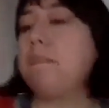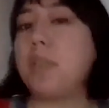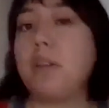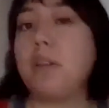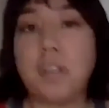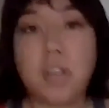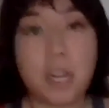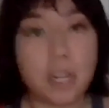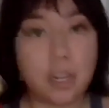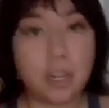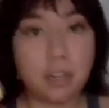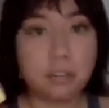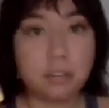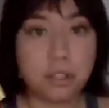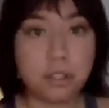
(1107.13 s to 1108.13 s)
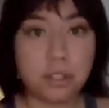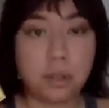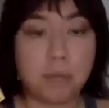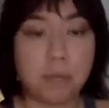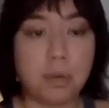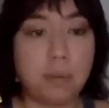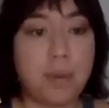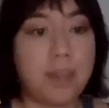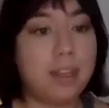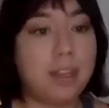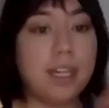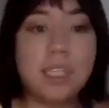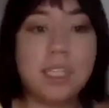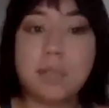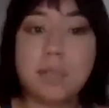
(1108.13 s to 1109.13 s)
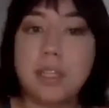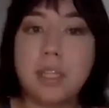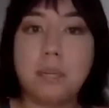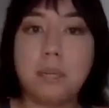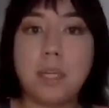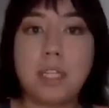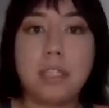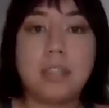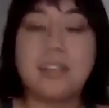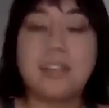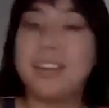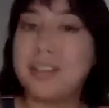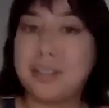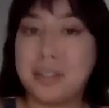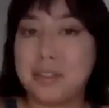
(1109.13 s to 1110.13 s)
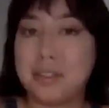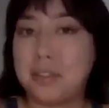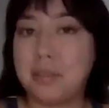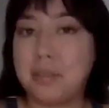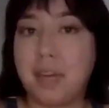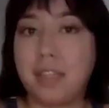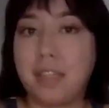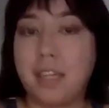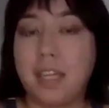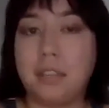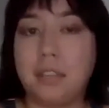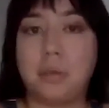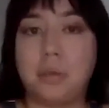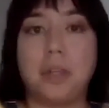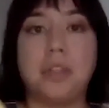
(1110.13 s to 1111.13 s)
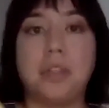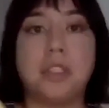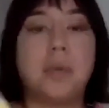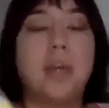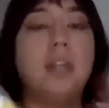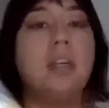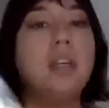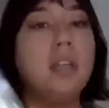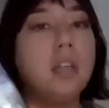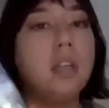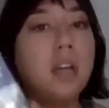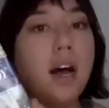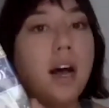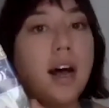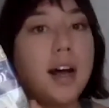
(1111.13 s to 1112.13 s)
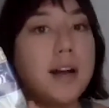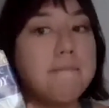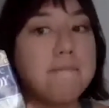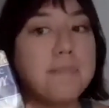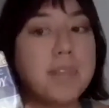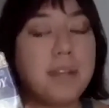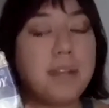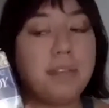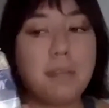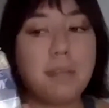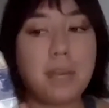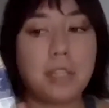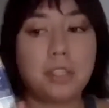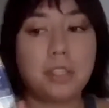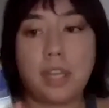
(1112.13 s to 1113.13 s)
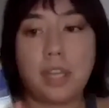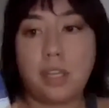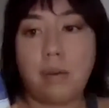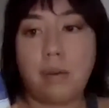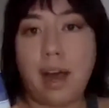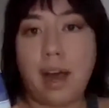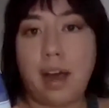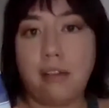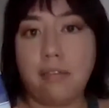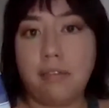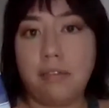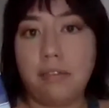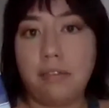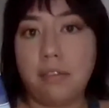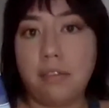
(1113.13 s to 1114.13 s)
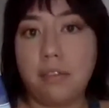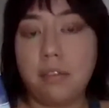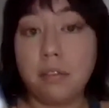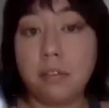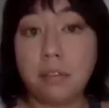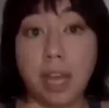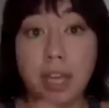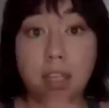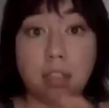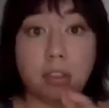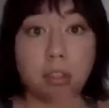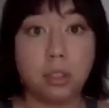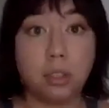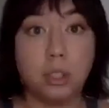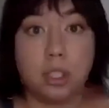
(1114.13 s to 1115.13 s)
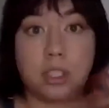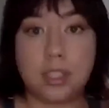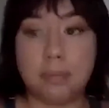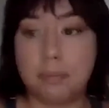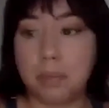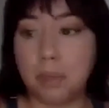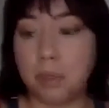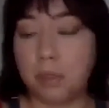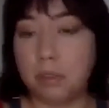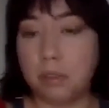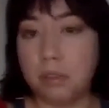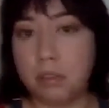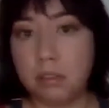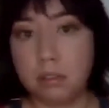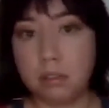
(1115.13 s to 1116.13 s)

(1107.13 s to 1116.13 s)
So if you're gonna do the soy milk method, it's written there pretty clearly. There's also some online tutorials, but definitely make sure that you have like good, simple,